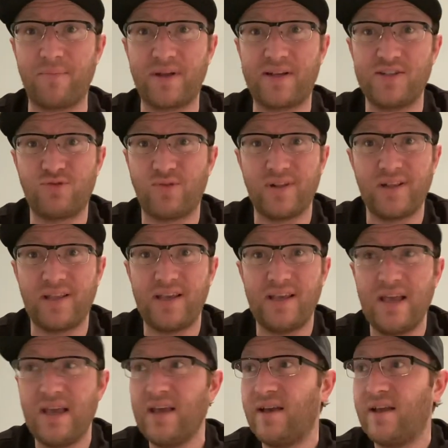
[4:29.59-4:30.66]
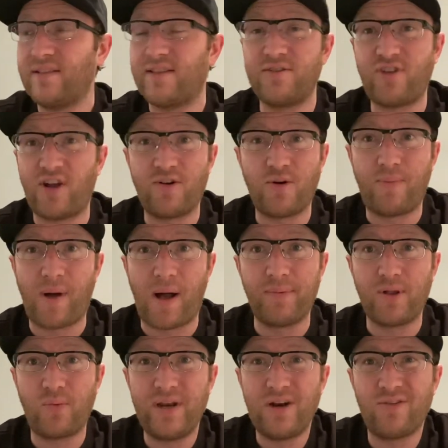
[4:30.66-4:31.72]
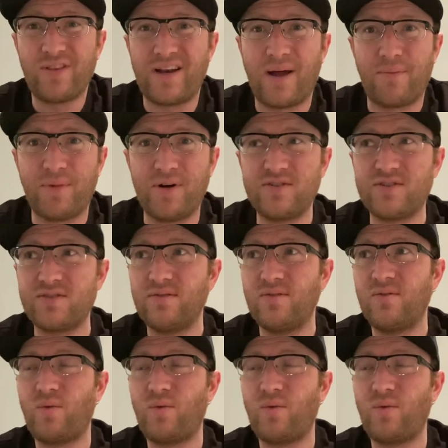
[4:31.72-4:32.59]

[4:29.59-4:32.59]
Because really, the general public, we know the numbers.